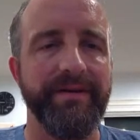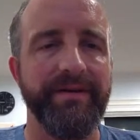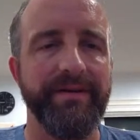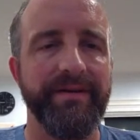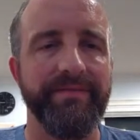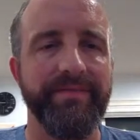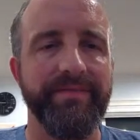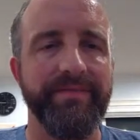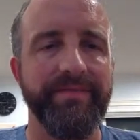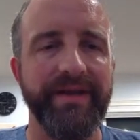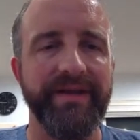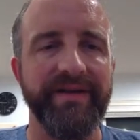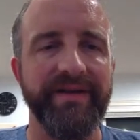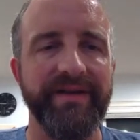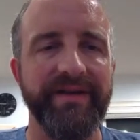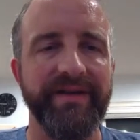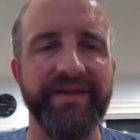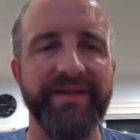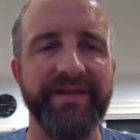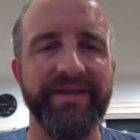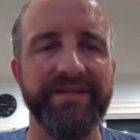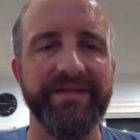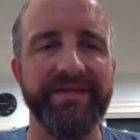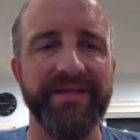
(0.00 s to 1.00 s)
Man, I've
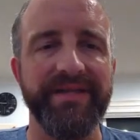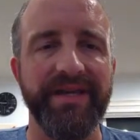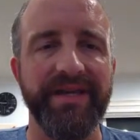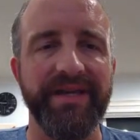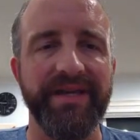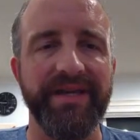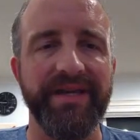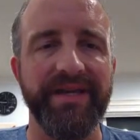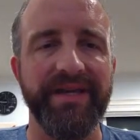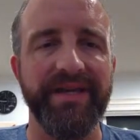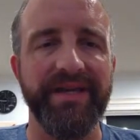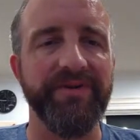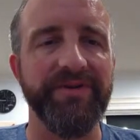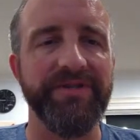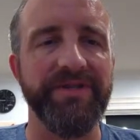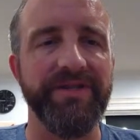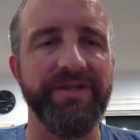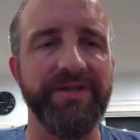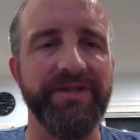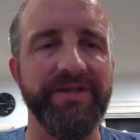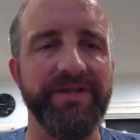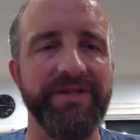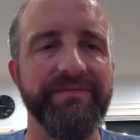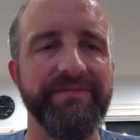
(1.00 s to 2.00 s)
made this like super
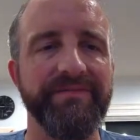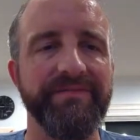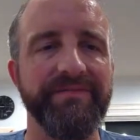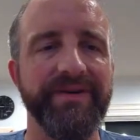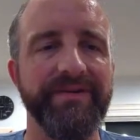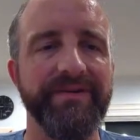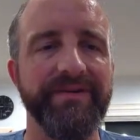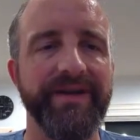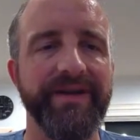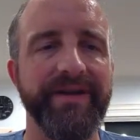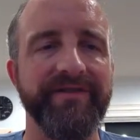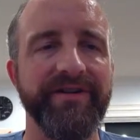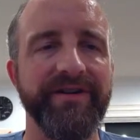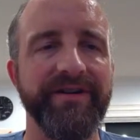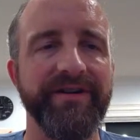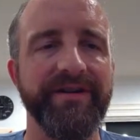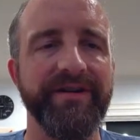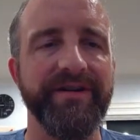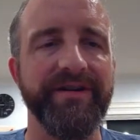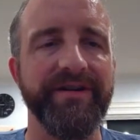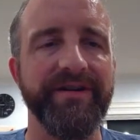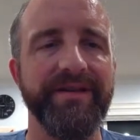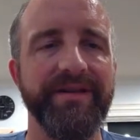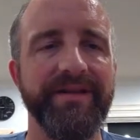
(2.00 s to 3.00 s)
slow, but whatever.
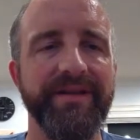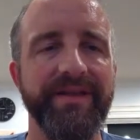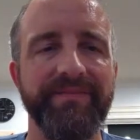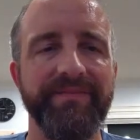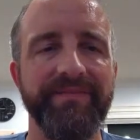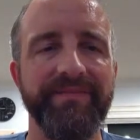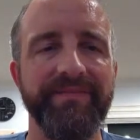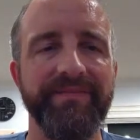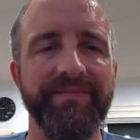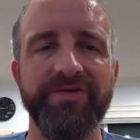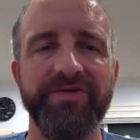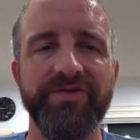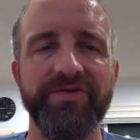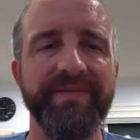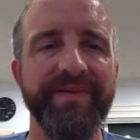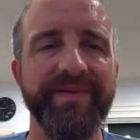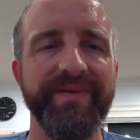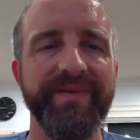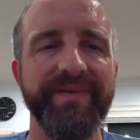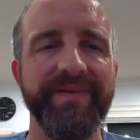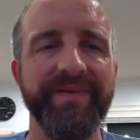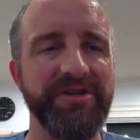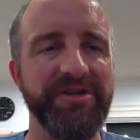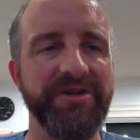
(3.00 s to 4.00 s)
I'm not trying to make
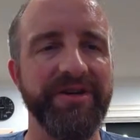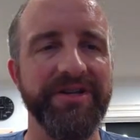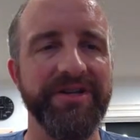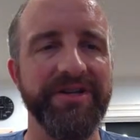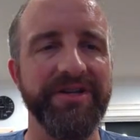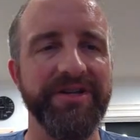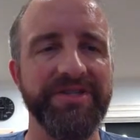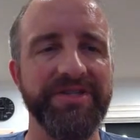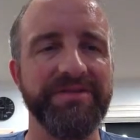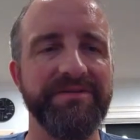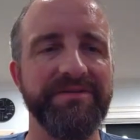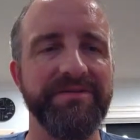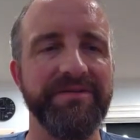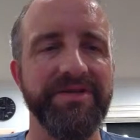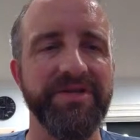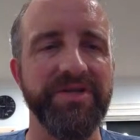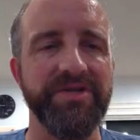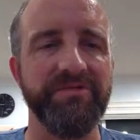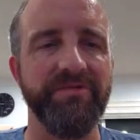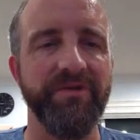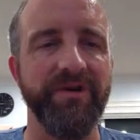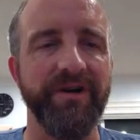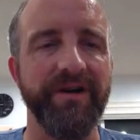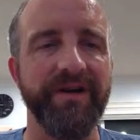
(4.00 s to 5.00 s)
this good, just
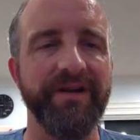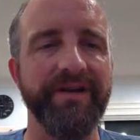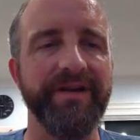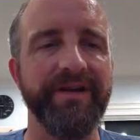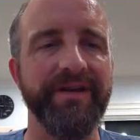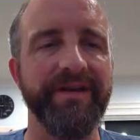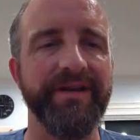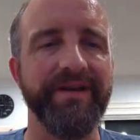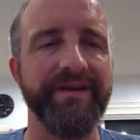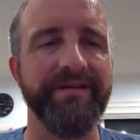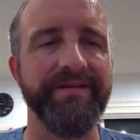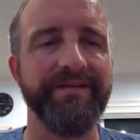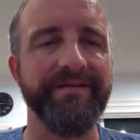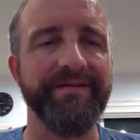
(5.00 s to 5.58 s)
work, you know.